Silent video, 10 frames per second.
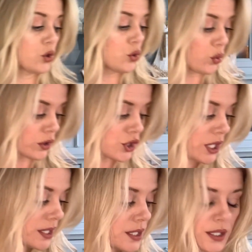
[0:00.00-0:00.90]

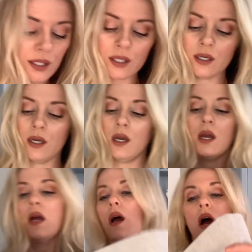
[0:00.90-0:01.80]
gorgeous
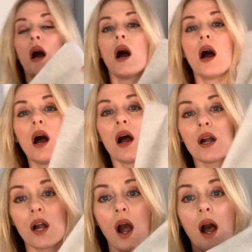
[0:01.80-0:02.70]

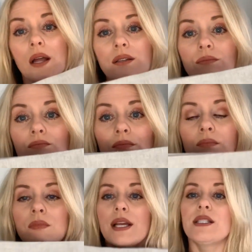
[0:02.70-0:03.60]
cotton,
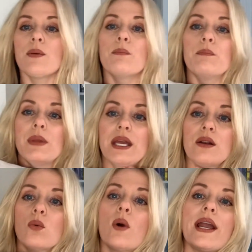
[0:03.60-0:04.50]
it's a
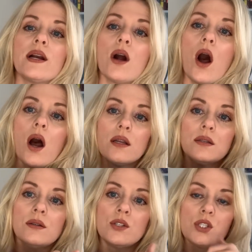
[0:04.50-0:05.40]
mid-weight
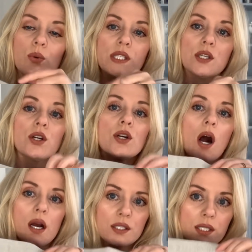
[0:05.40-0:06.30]
cotton, so it's
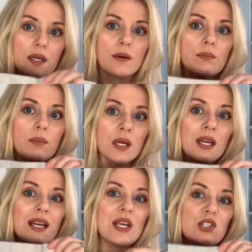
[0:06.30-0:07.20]
got some
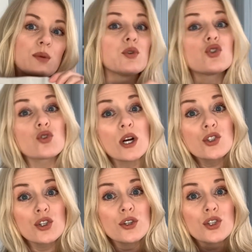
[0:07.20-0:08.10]

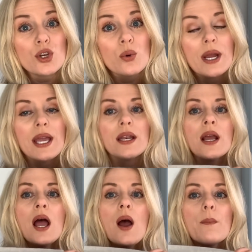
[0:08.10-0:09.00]
structure to it,
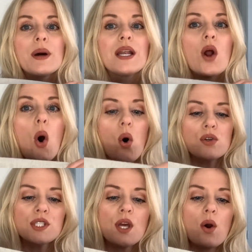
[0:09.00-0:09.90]
but it
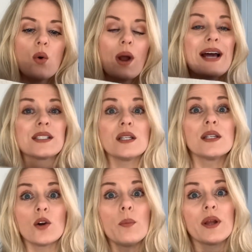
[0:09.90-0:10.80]
also has a
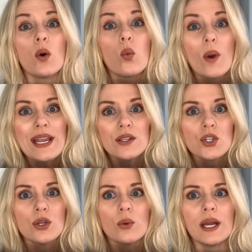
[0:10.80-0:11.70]
little bit of weight
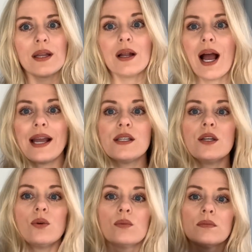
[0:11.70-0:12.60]
to it. I
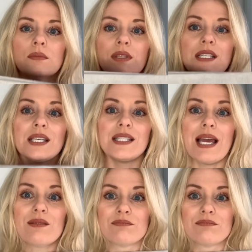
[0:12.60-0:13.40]
knew this is it.